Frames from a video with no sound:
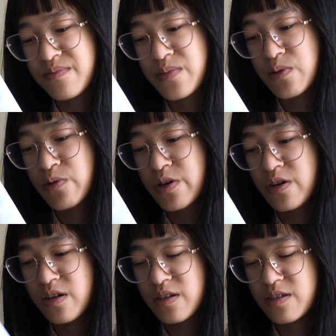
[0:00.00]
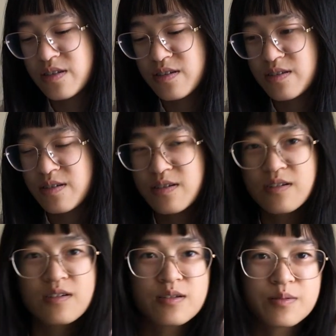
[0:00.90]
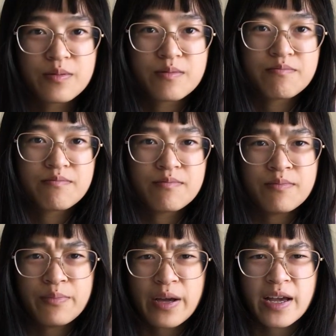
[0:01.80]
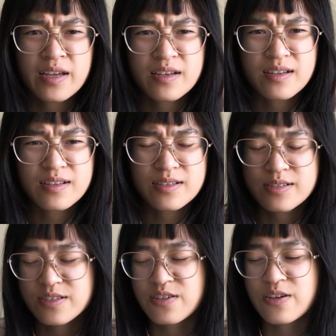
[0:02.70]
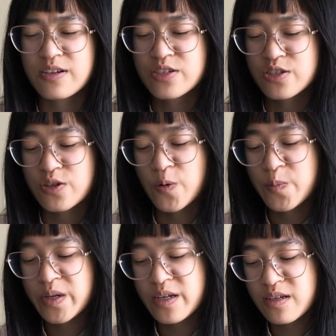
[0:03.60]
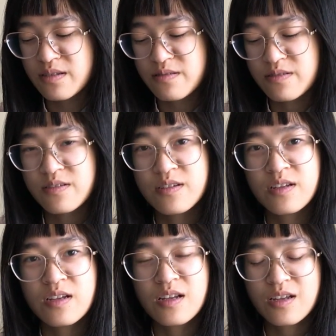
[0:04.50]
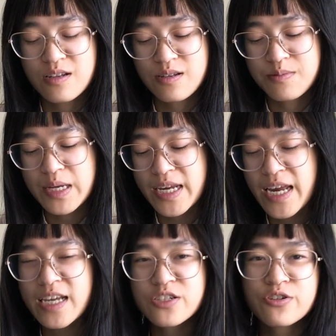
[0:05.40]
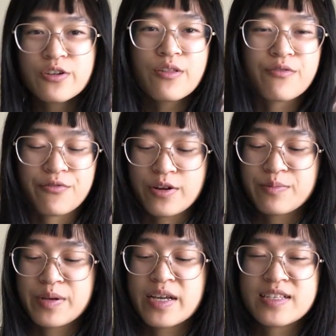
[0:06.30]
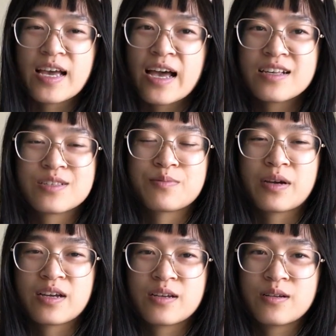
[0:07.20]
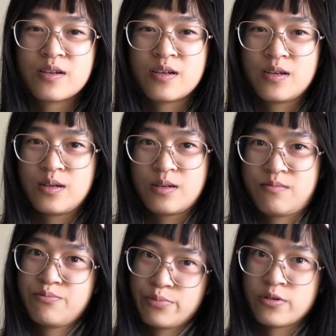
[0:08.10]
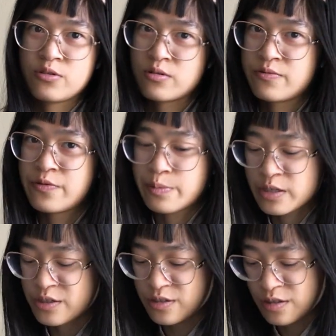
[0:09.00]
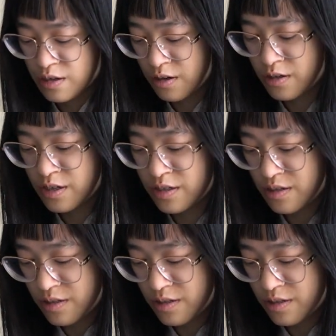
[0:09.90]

what do you call it, bag. So I'll just open it. I can't show you the front because it has my personal information on it.